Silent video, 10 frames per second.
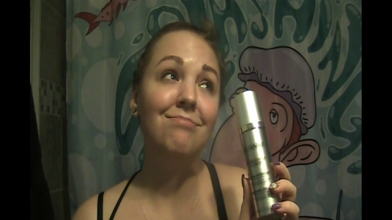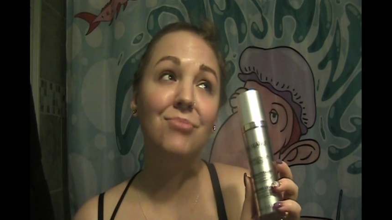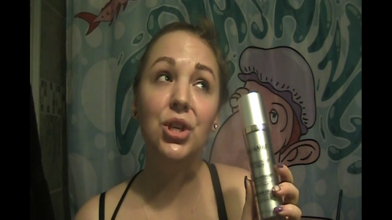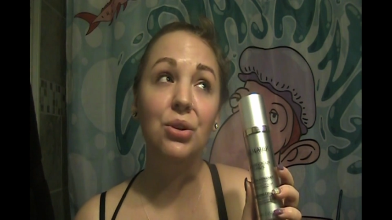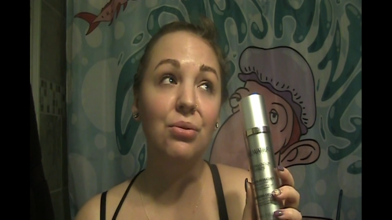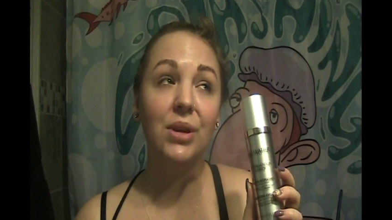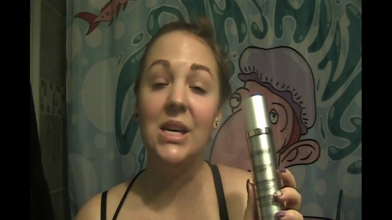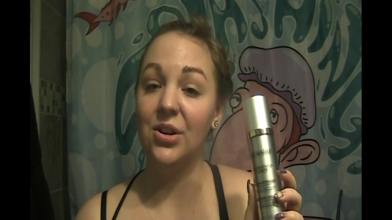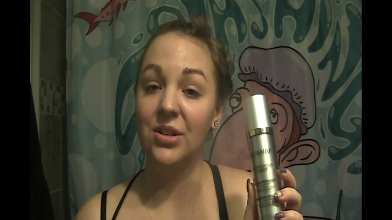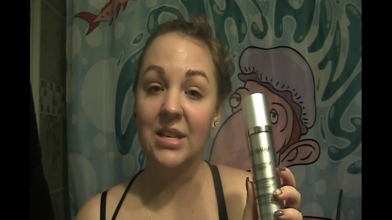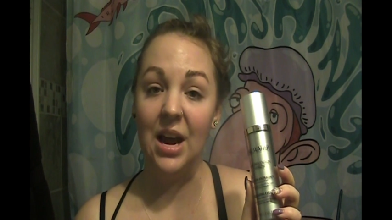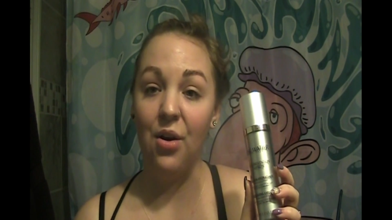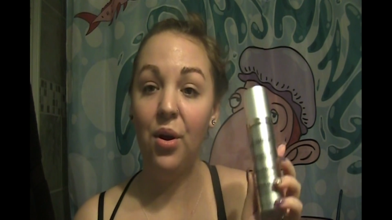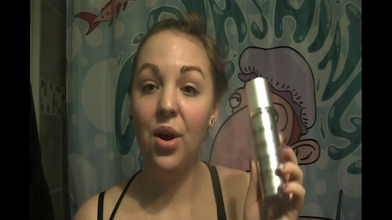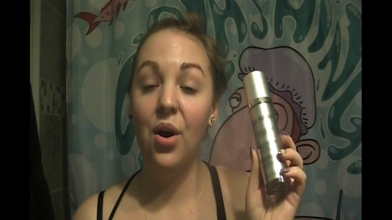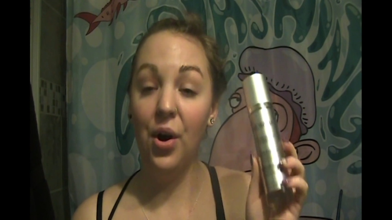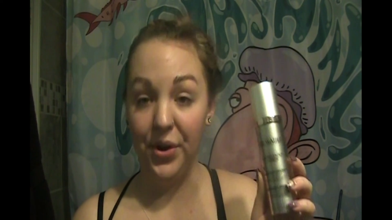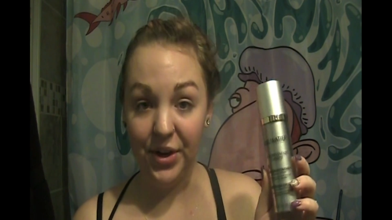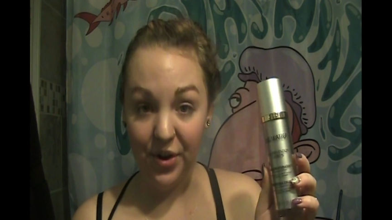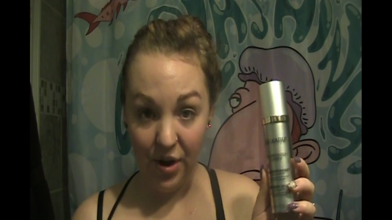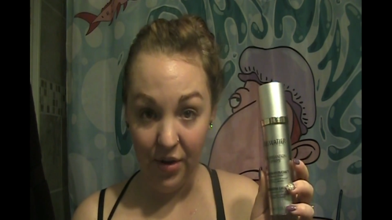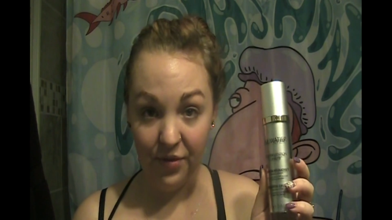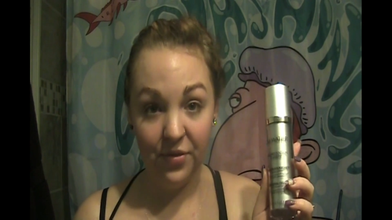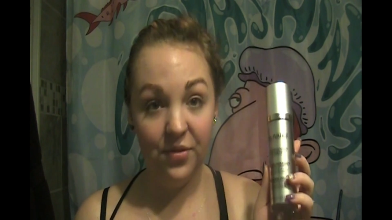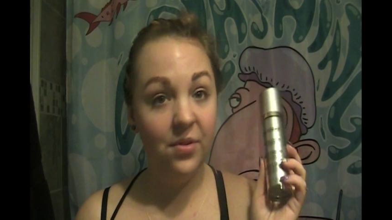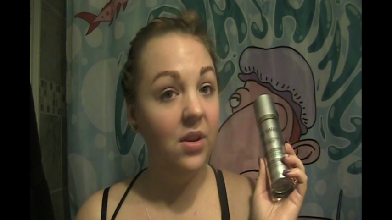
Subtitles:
2-3 years now, on and off.